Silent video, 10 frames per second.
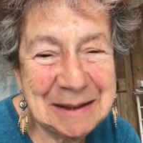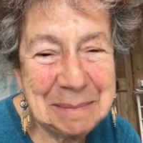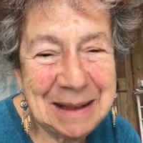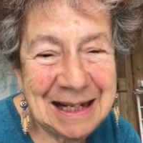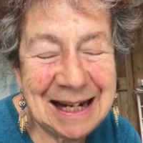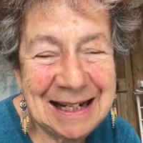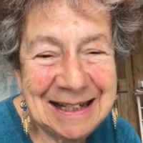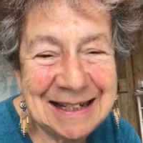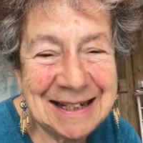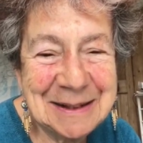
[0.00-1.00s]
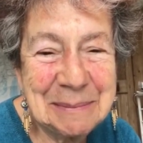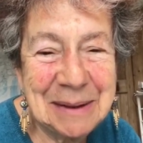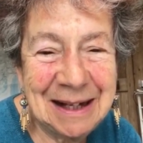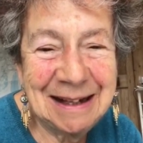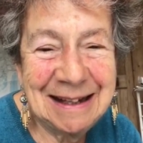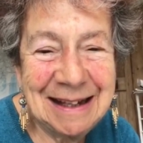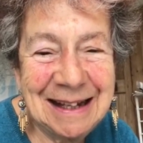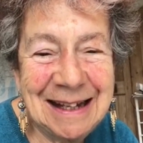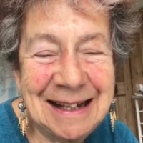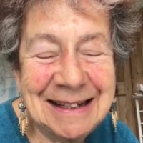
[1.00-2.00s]
to be gained as well,
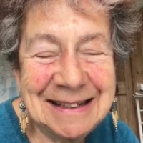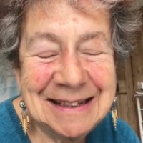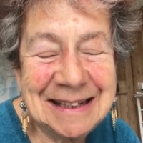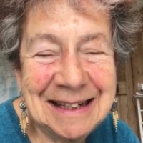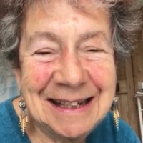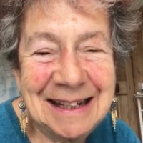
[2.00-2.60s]
and